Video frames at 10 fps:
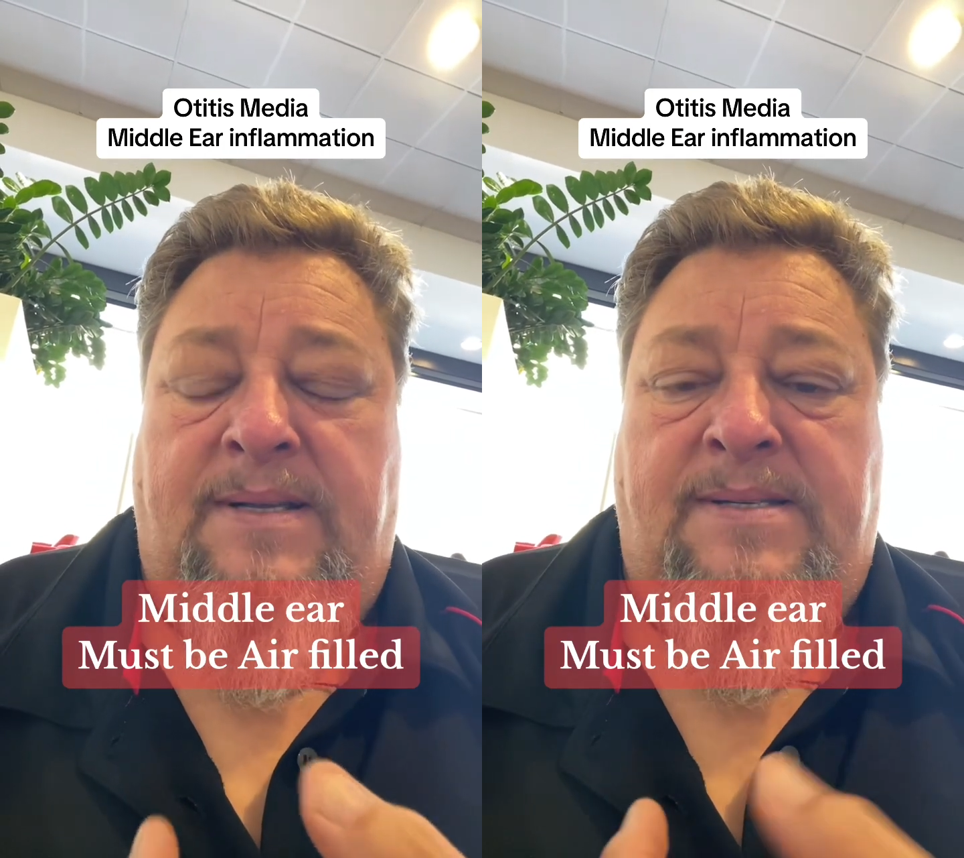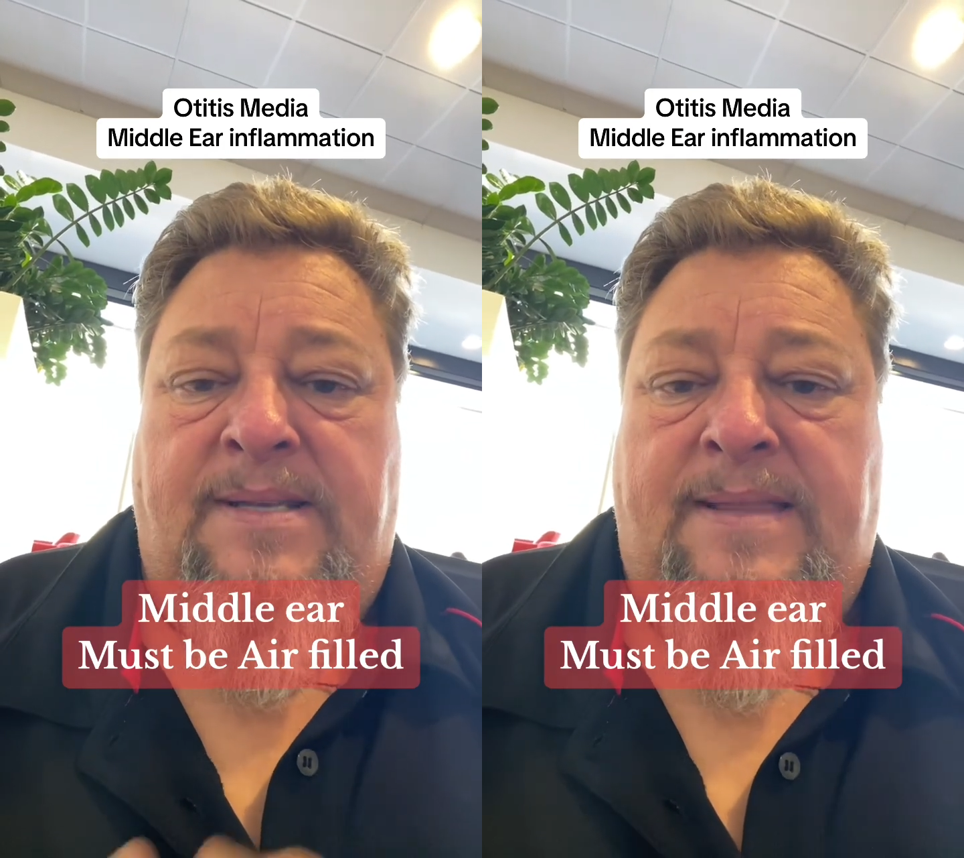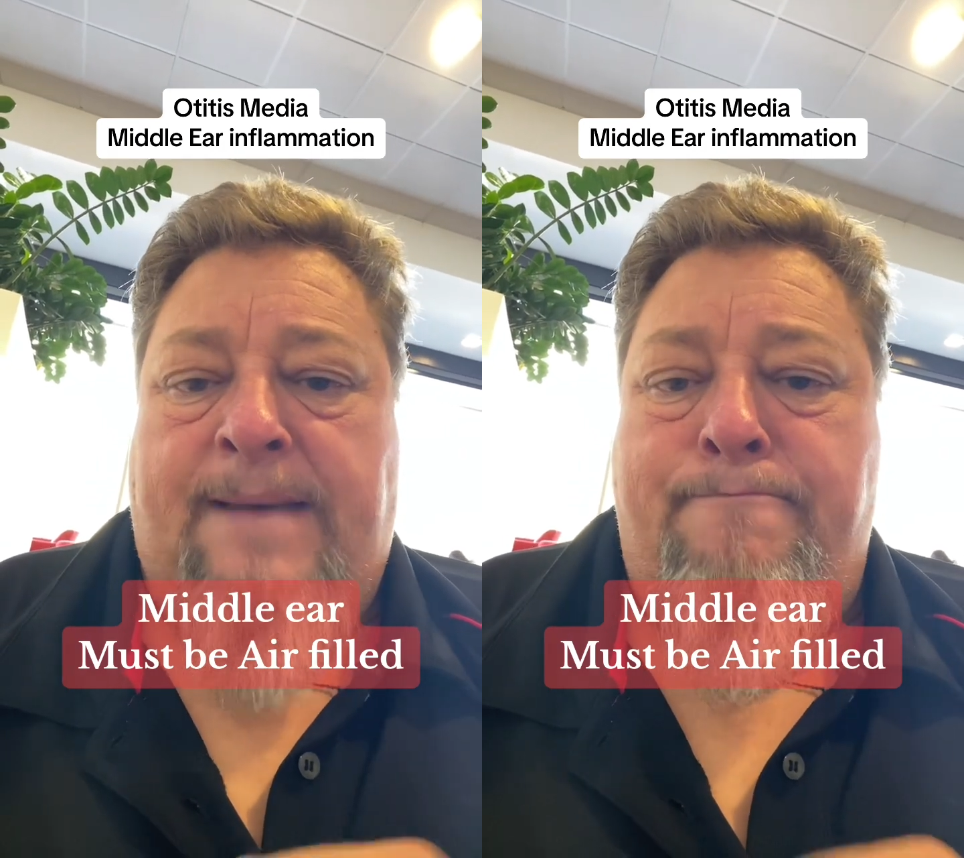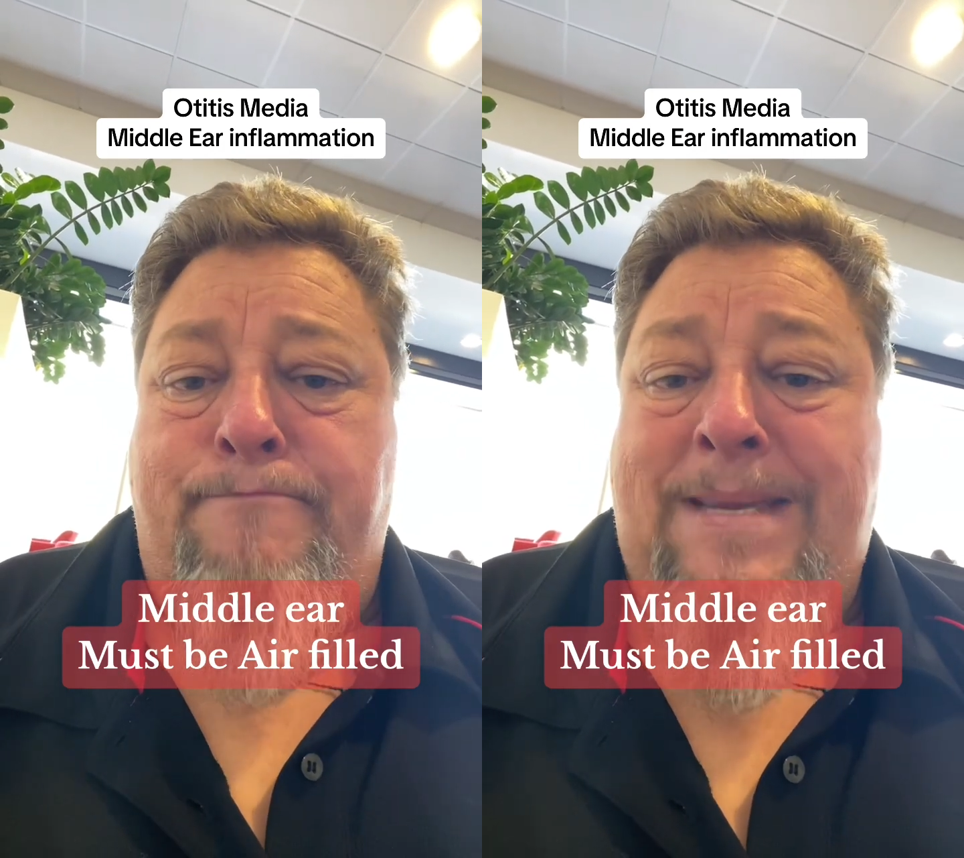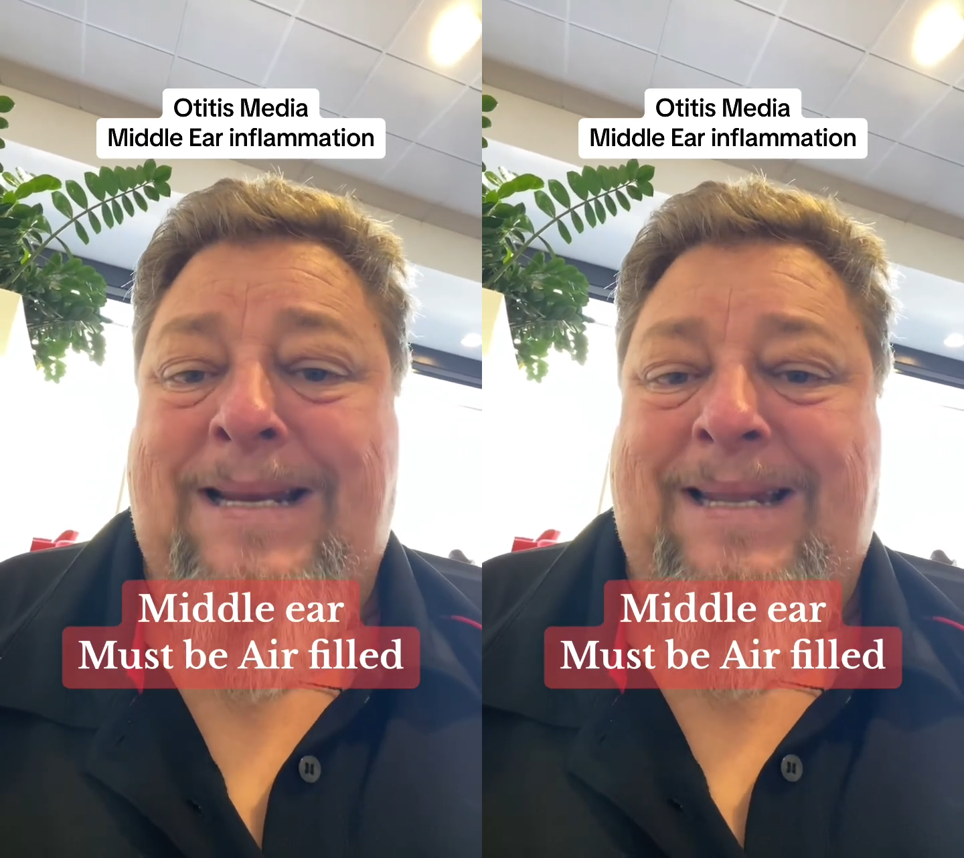is that
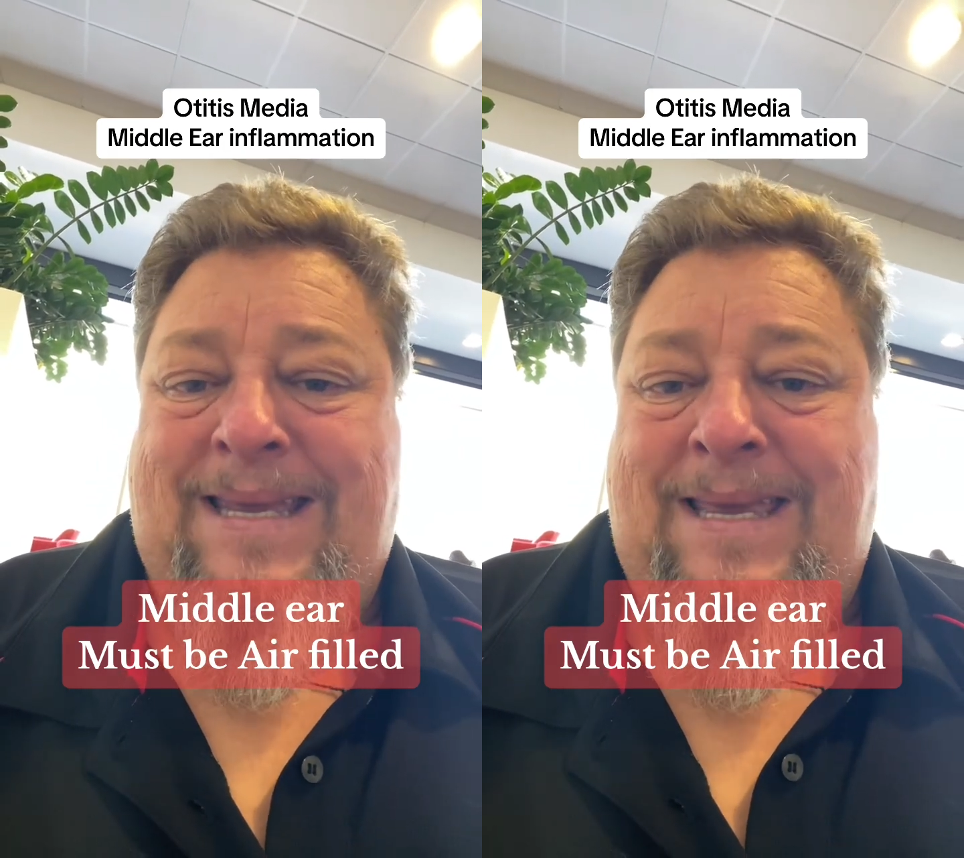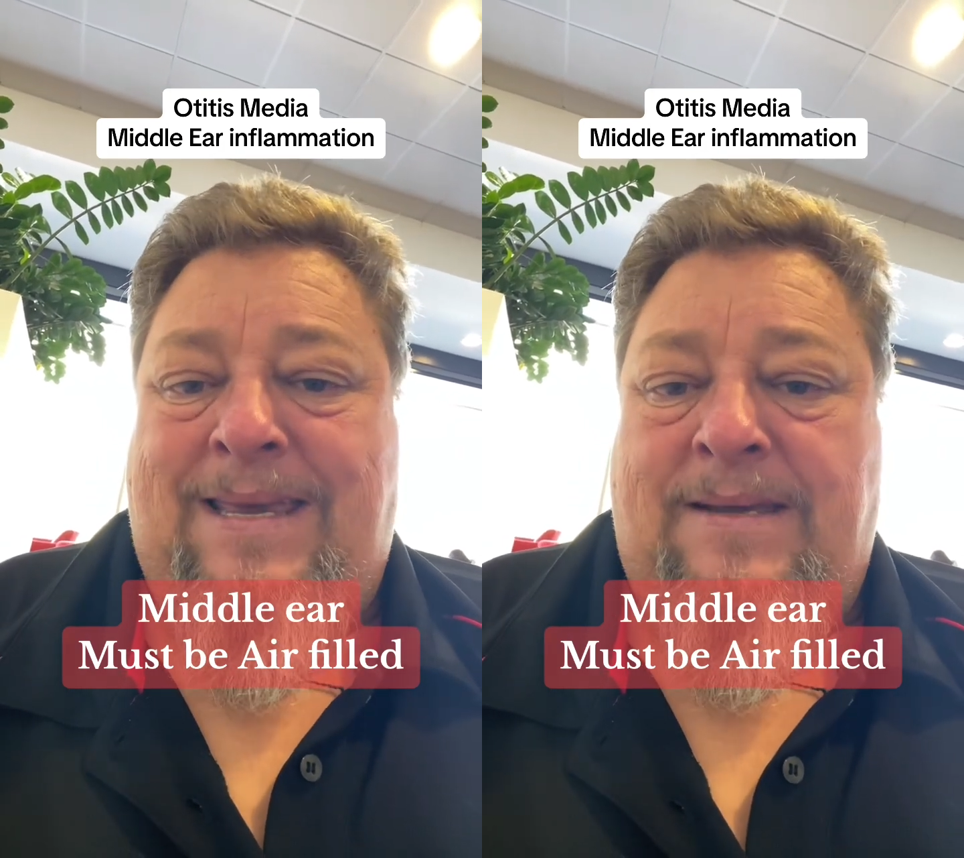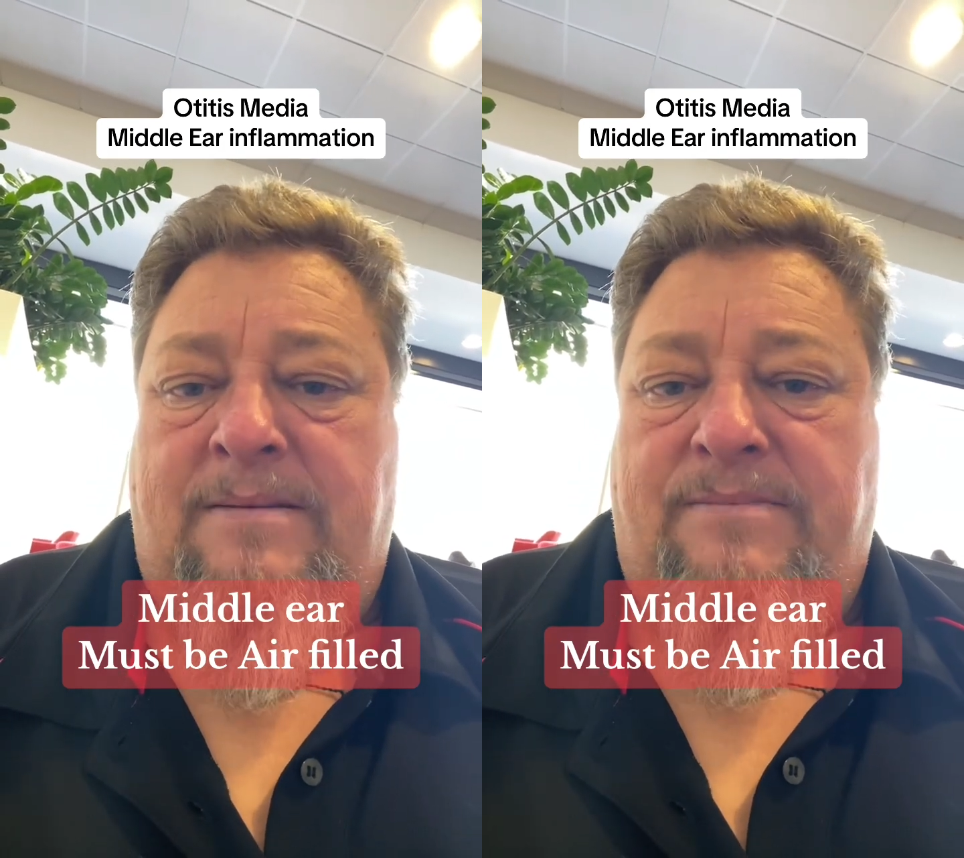middle ear,